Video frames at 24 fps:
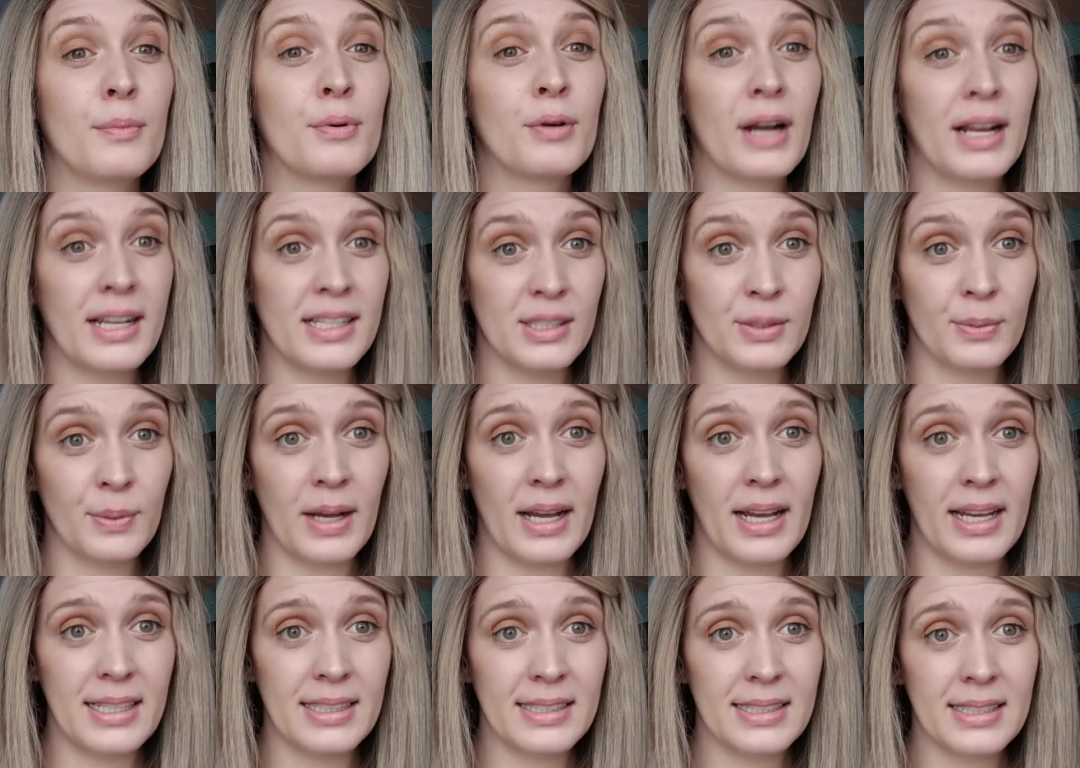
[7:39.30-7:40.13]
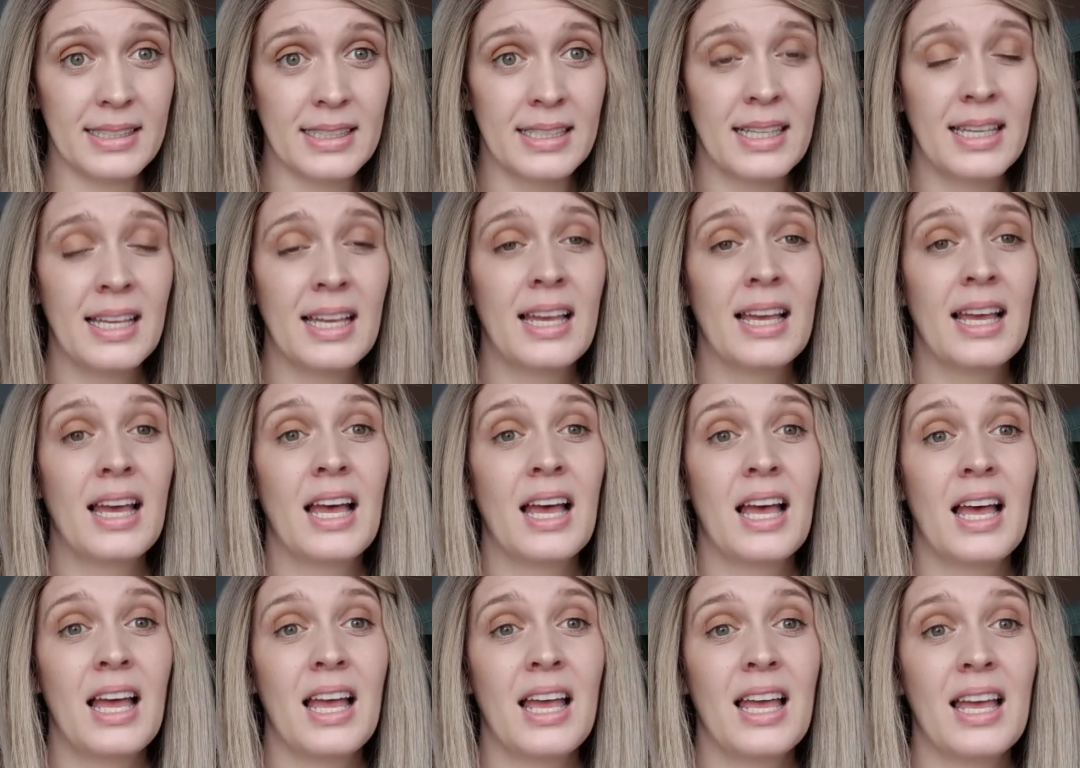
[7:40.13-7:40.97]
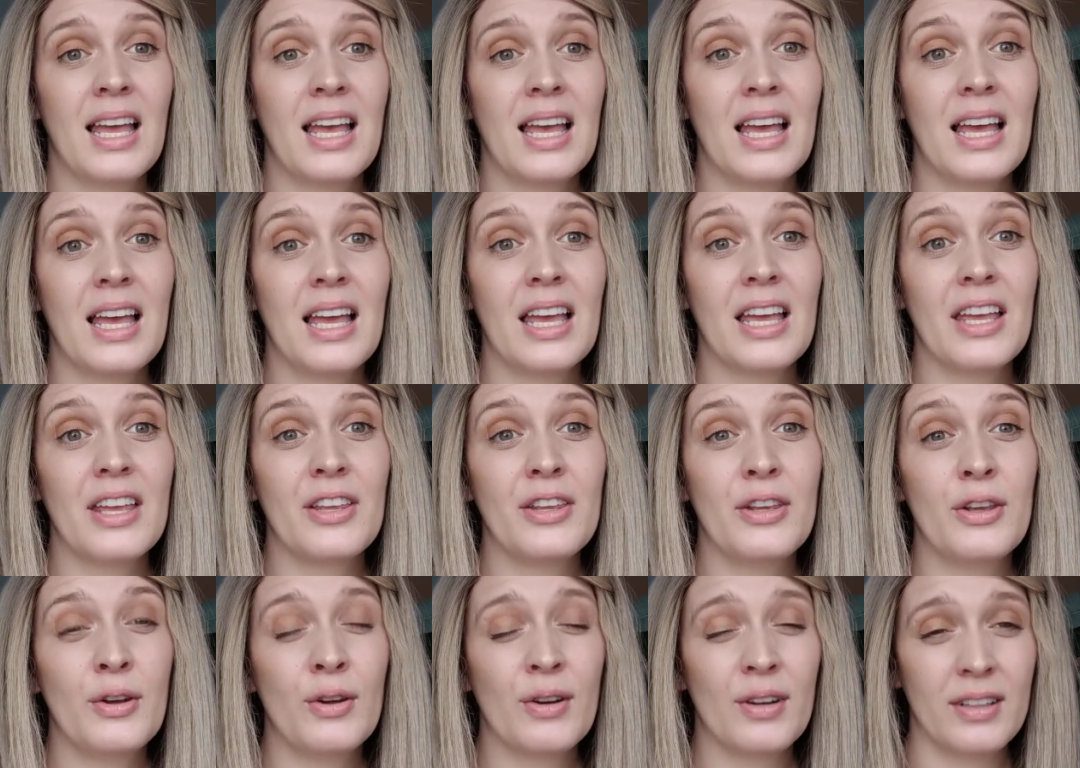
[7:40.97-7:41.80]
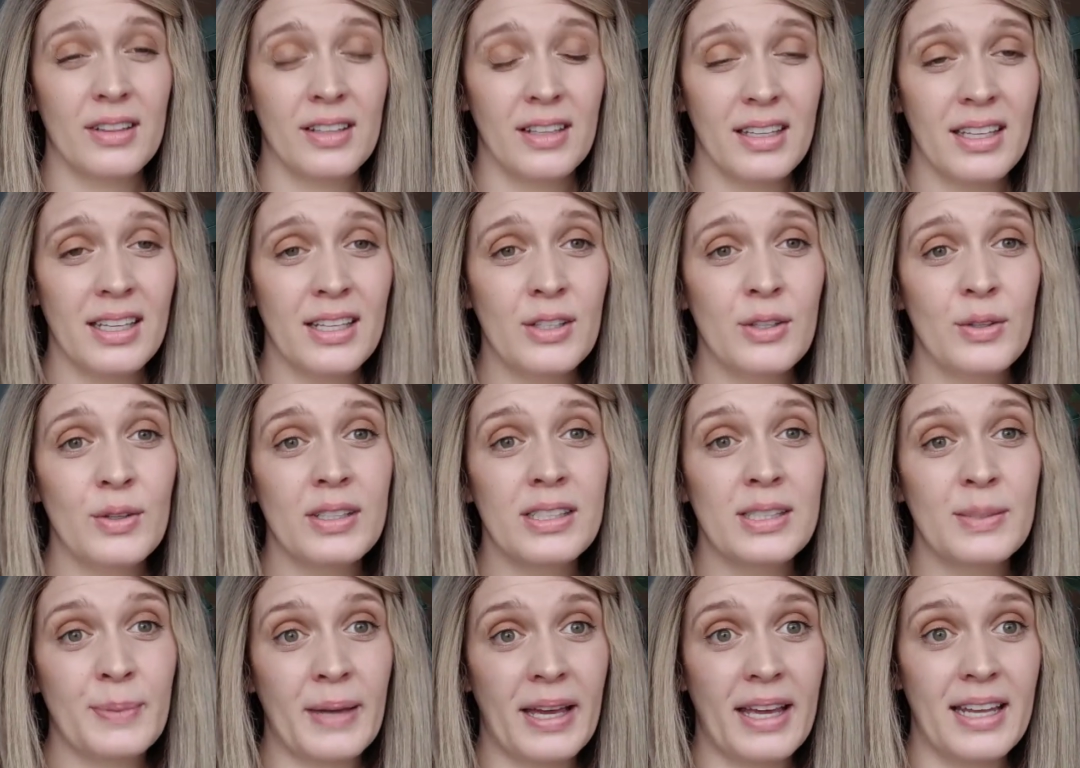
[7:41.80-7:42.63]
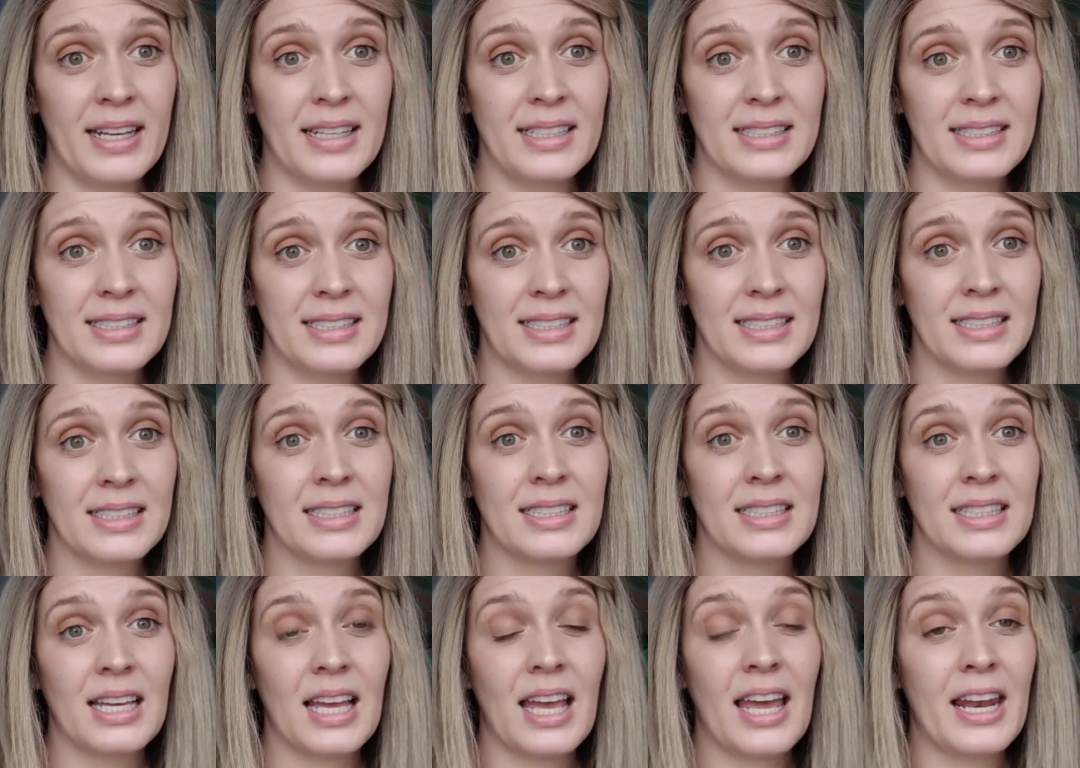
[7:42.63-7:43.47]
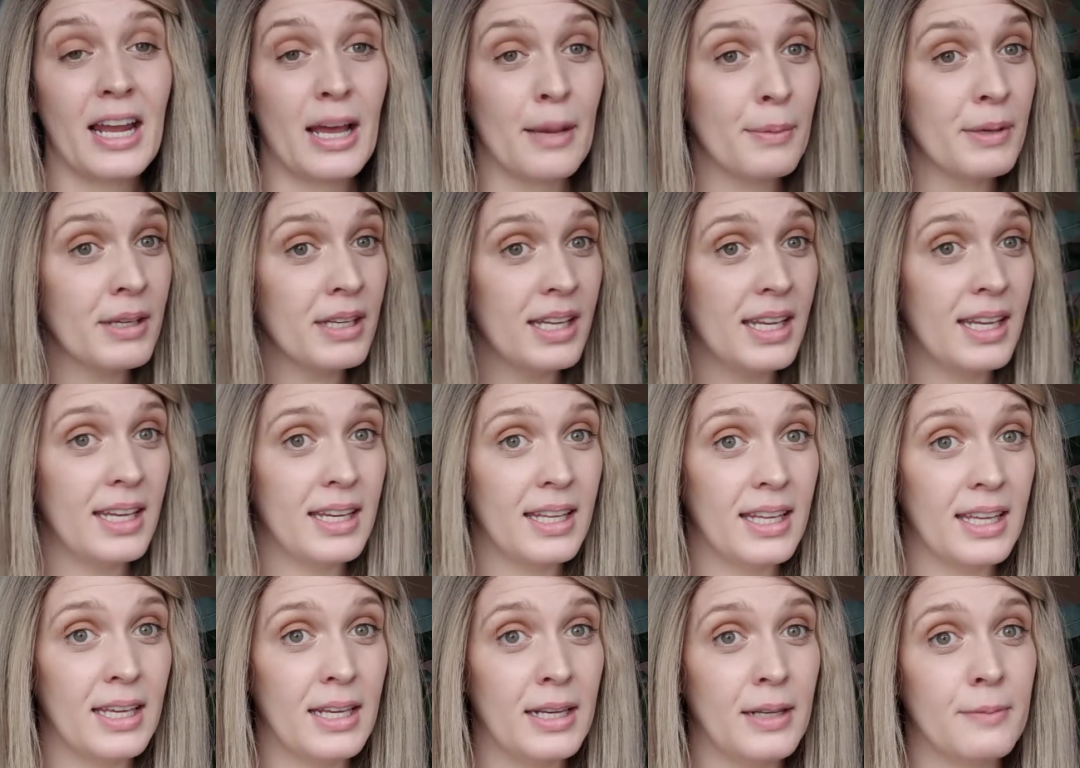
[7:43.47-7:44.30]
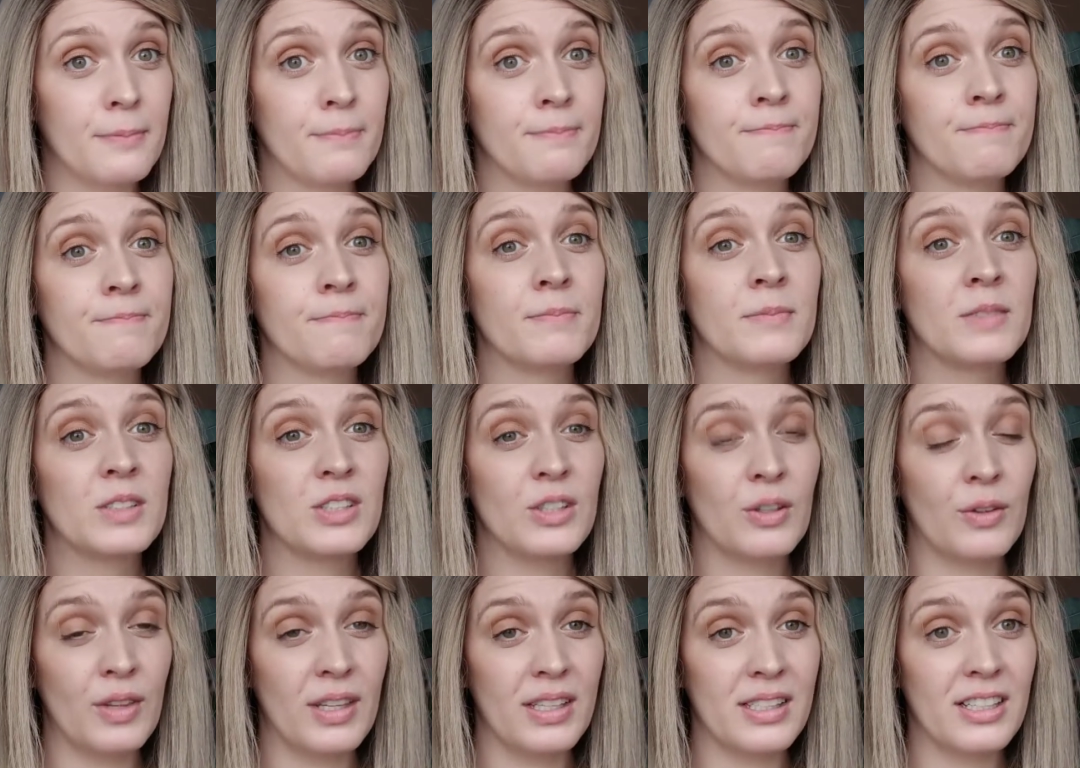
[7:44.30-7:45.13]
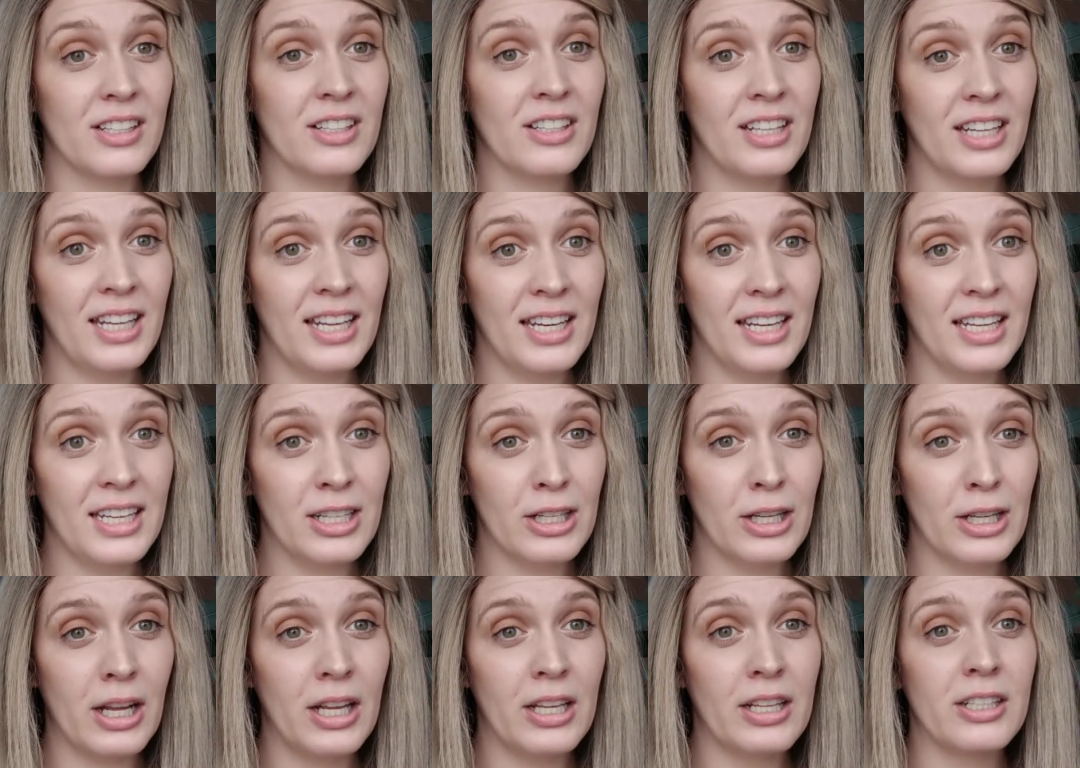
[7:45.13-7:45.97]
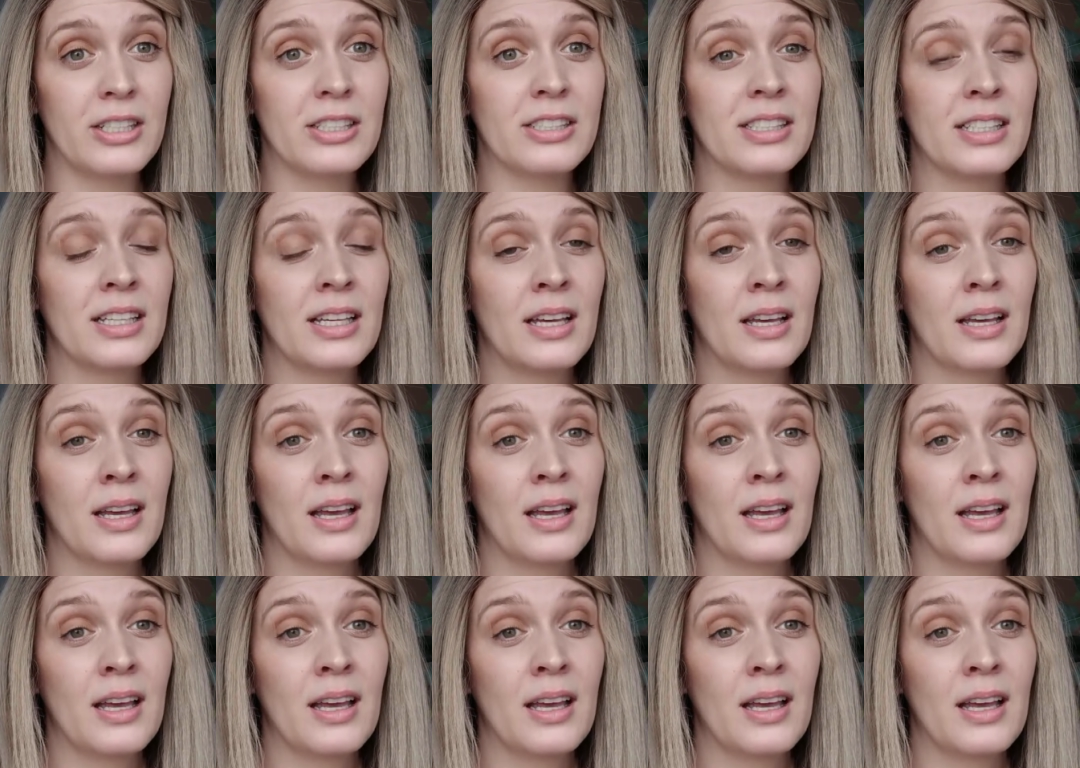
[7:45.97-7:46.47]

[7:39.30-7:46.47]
price-wise, you're looking to spend, and I'm Canadian, so these are Canadian dollars,